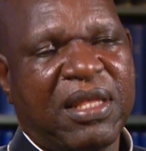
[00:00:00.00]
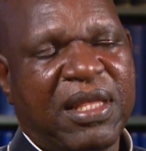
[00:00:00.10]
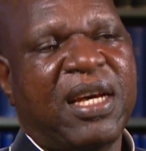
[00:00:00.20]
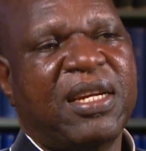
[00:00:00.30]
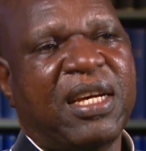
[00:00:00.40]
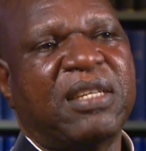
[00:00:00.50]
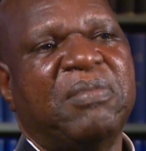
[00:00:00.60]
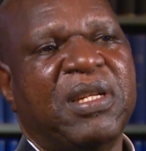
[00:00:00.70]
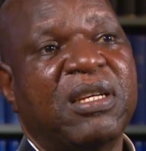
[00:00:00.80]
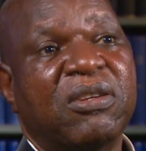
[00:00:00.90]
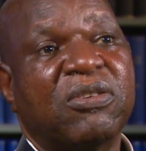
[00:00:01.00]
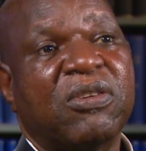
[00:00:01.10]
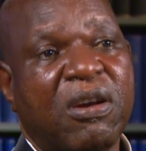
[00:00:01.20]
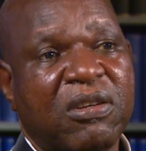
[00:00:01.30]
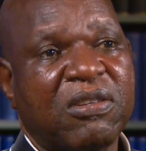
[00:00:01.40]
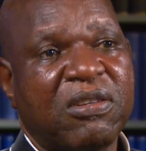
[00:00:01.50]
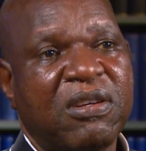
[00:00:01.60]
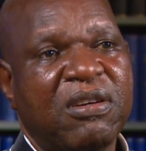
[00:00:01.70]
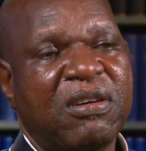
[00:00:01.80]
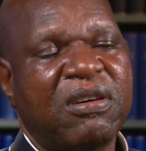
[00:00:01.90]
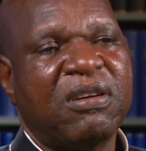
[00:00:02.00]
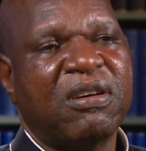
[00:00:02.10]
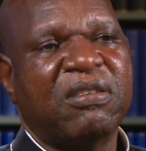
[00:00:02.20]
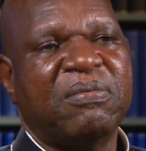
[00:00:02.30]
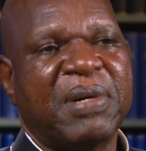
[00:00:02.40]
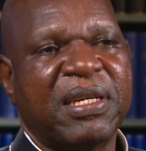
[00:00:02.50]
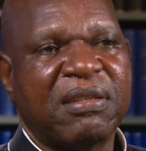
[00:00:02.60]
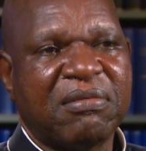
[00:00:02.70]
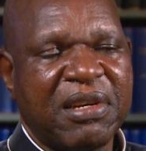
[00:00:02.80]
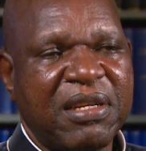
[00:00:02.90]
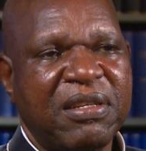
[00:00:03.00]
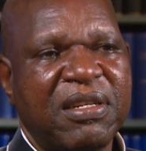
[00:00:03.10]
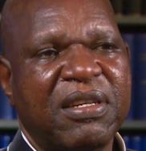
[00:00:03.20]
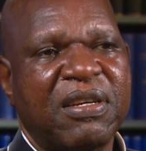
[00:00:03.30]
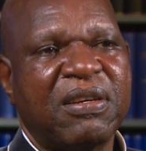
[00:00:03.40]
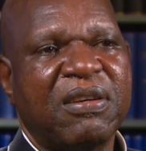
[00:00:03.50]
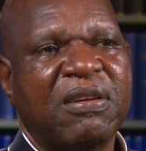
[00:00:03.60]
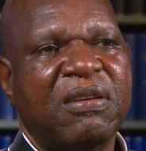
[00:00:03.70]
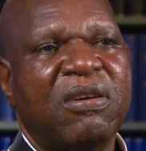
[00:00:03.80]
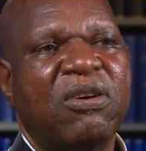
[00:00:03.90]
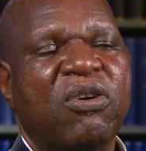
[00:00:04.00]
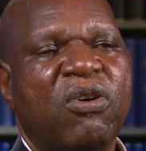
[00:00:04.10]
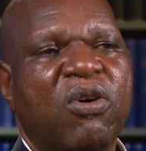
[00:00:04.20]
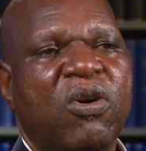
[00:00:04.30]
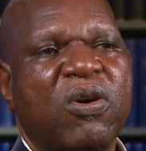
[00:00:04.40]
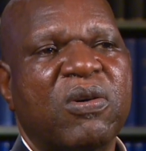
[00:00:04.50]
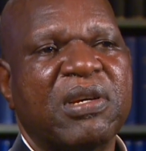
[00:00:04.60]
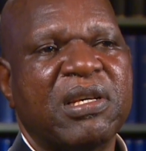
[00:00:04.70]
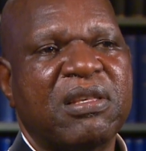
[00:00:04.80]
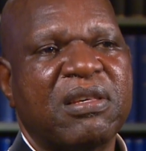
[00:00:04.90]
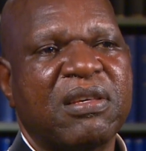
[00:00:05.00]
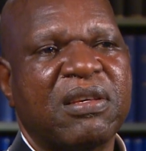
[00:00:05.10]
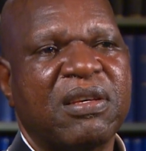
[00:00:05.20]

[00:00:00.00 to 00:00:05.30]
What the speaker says: That has been the source of my strength, courage.